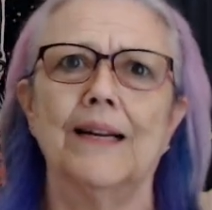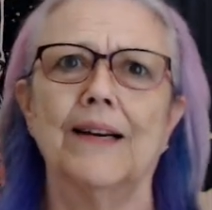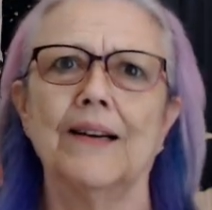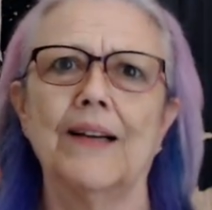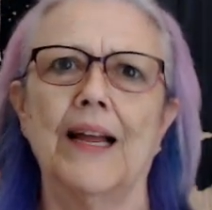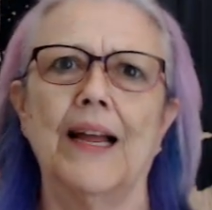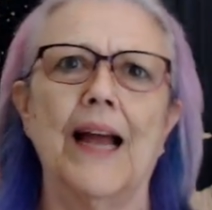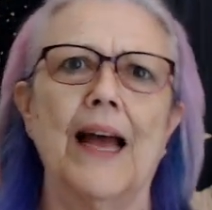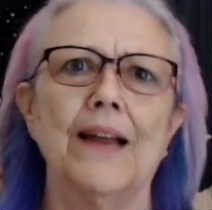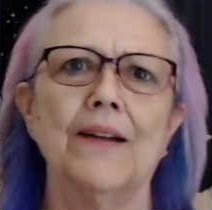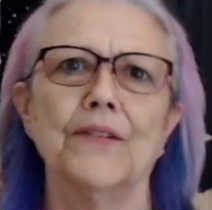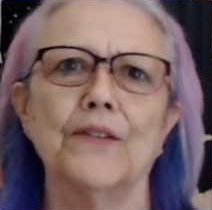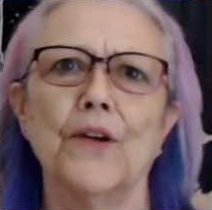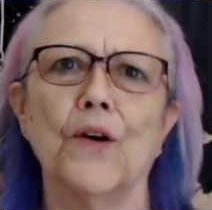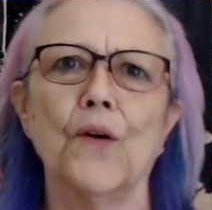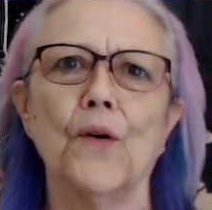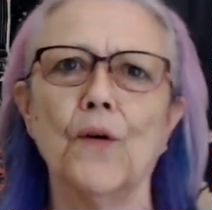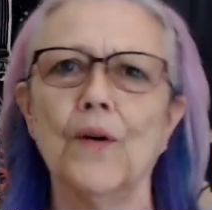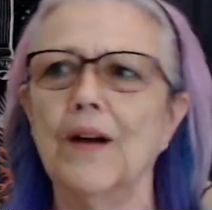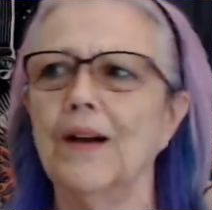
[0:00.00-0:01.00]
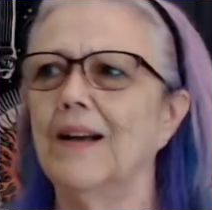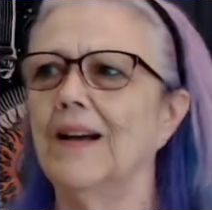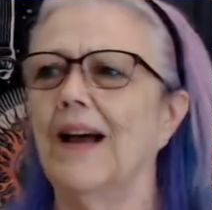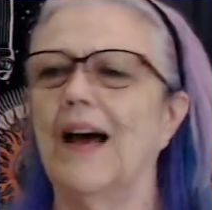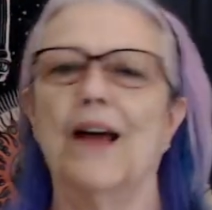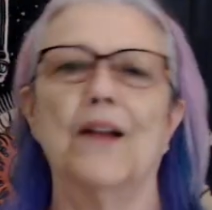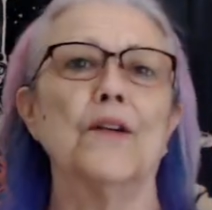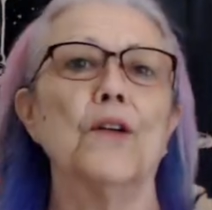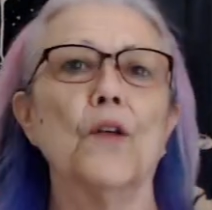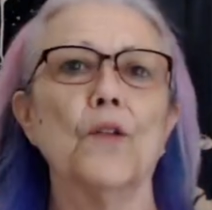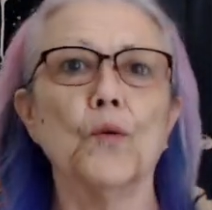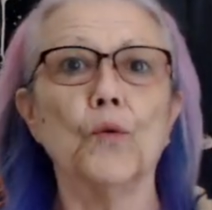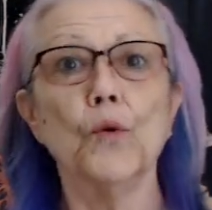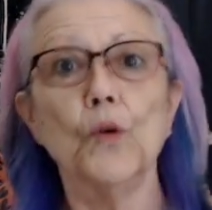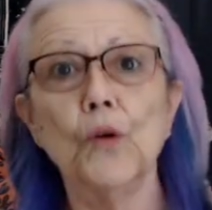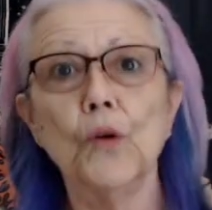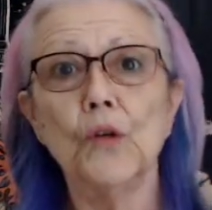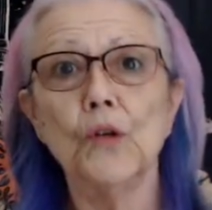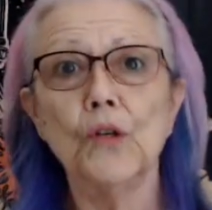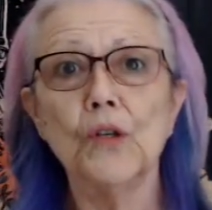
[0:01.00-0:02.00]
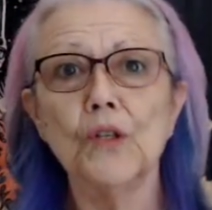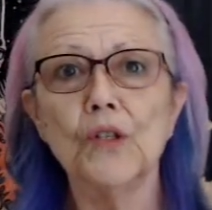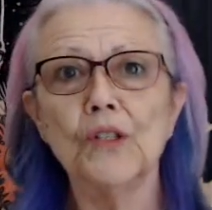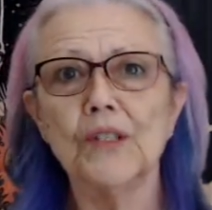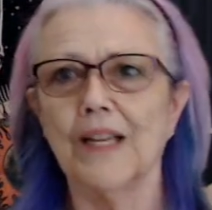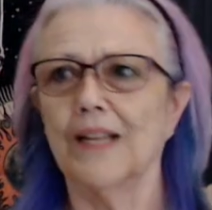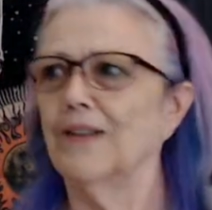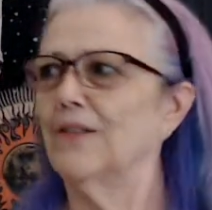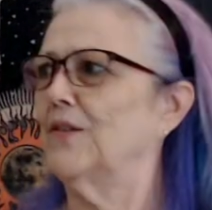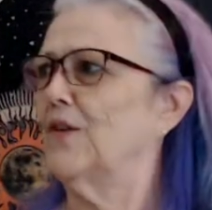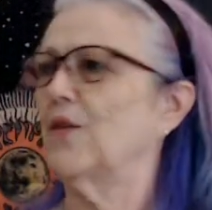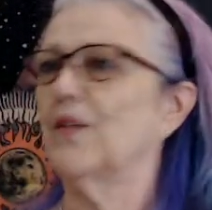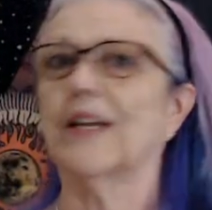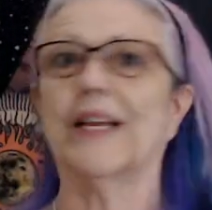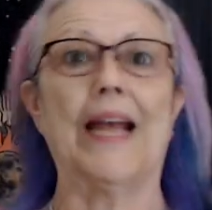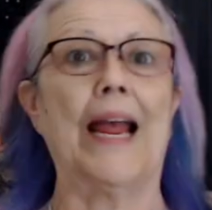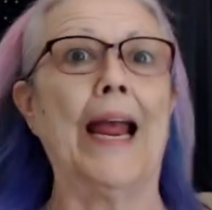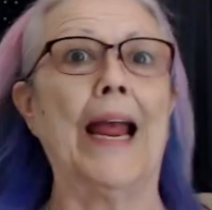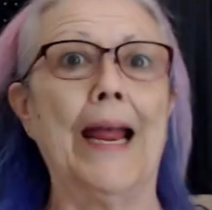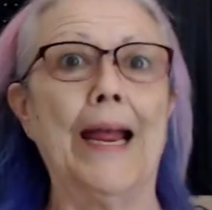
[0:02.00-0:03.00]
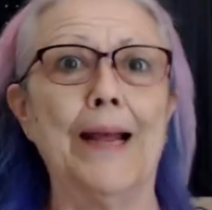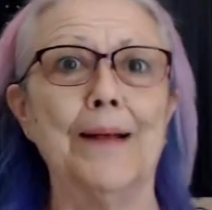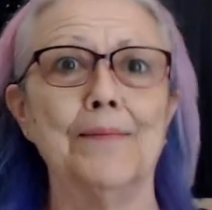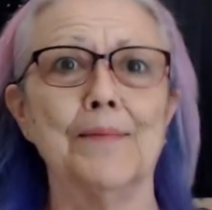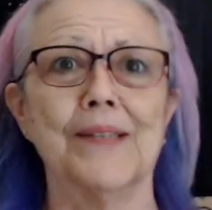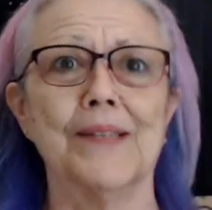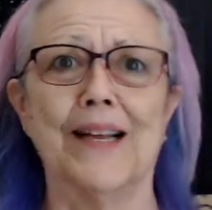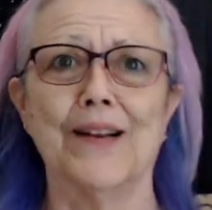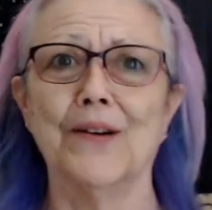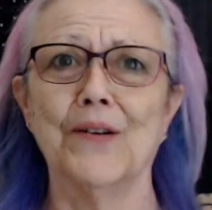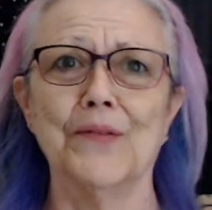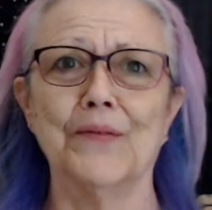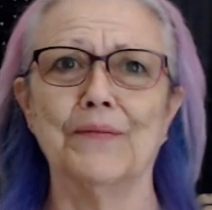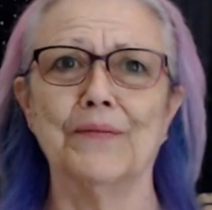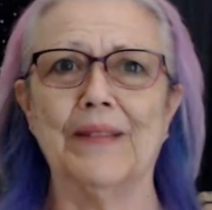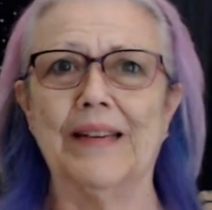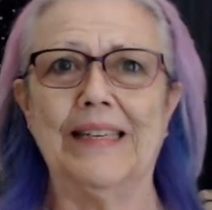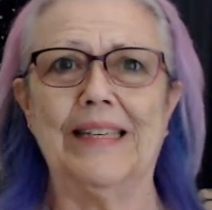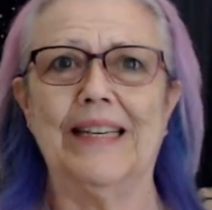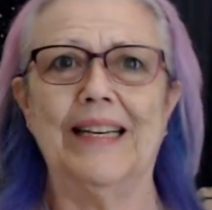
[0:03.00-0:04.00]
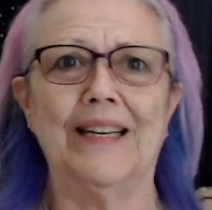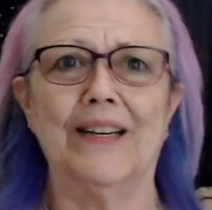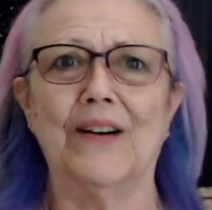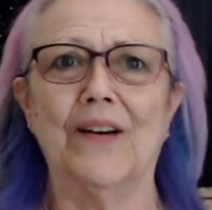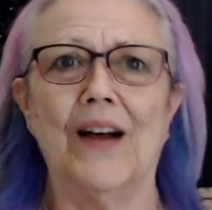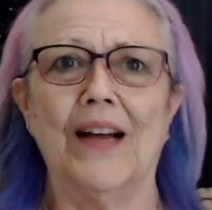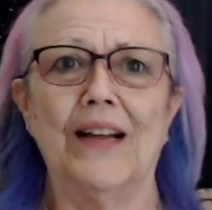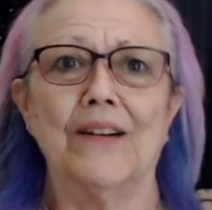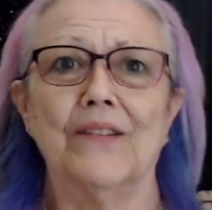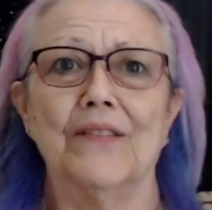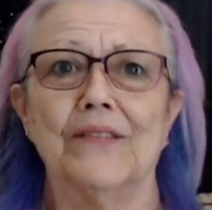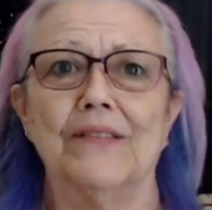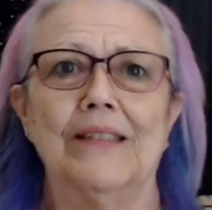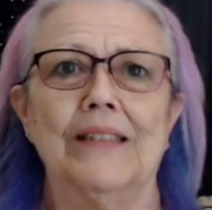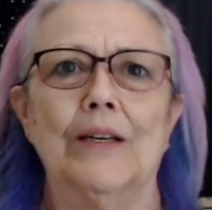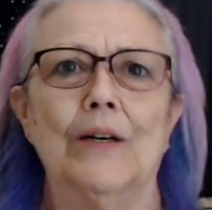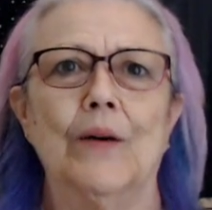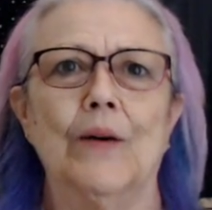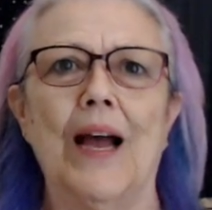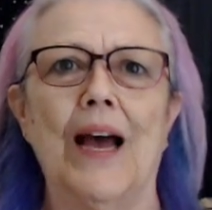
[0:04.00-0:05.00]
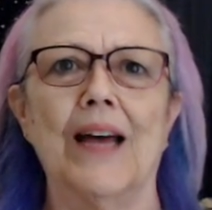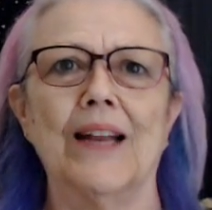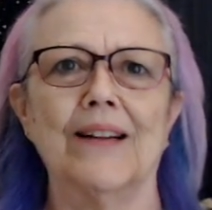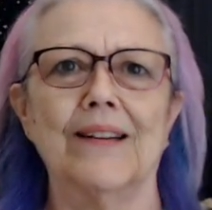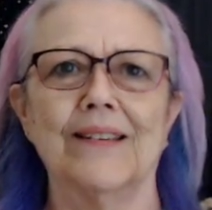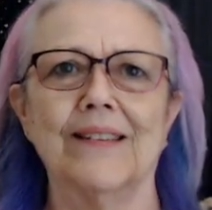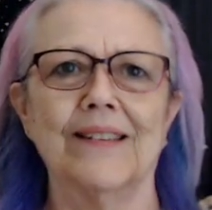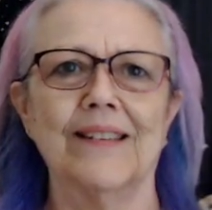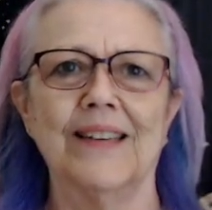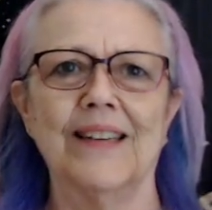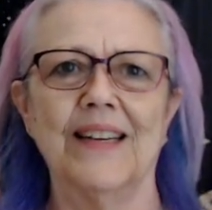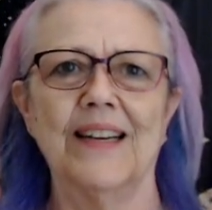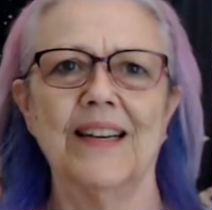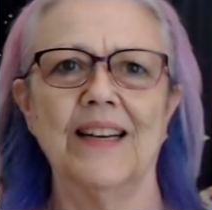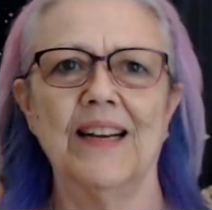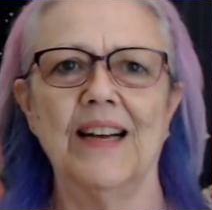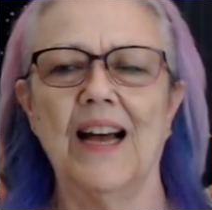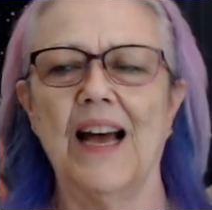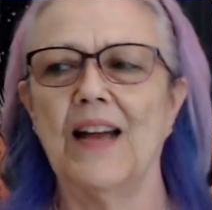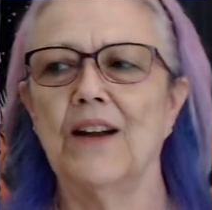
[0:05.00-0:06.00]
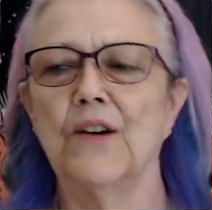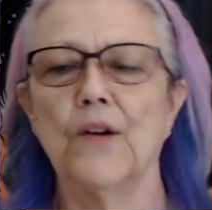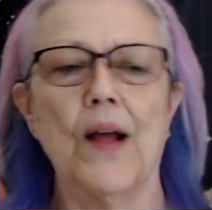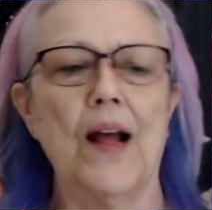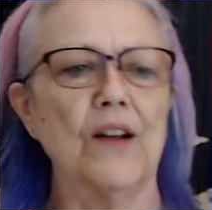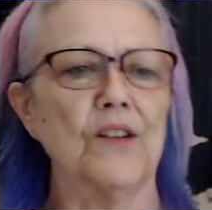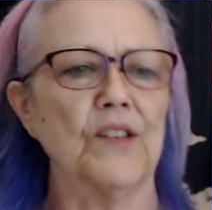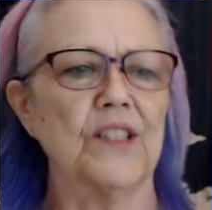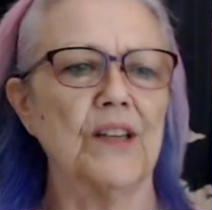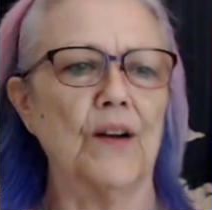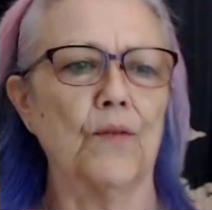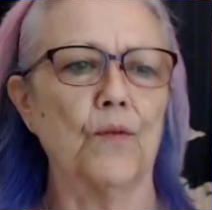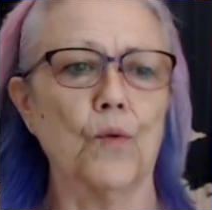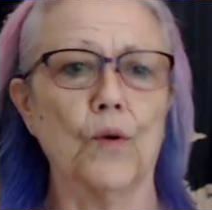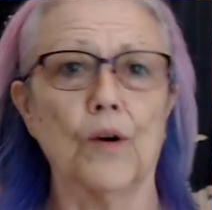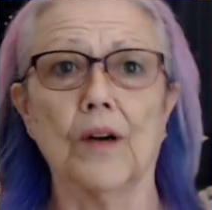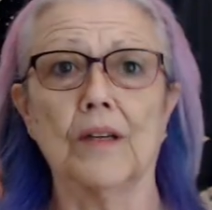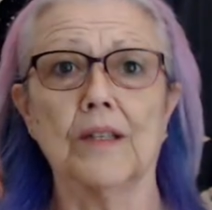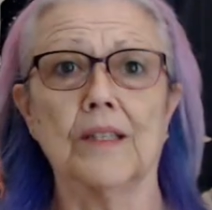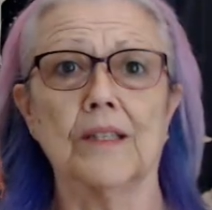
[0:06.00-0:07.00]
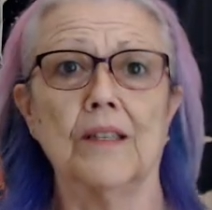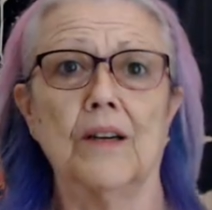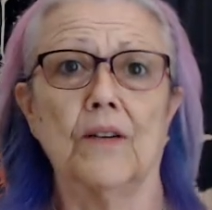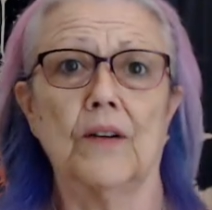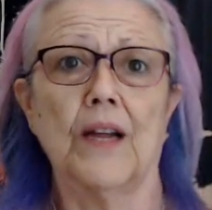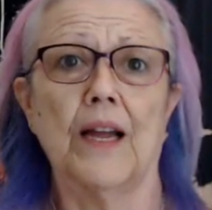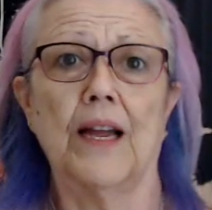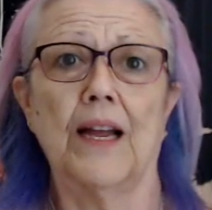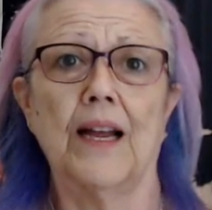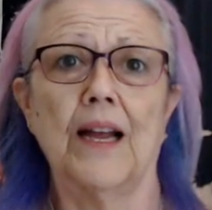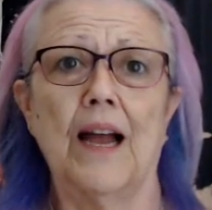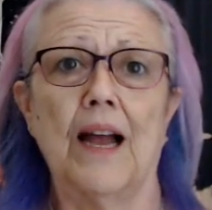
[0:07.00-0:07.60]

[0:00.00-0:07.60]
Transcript: Okay, I don't know the rules. I don't know the games. I don't know how stuff works. Okay,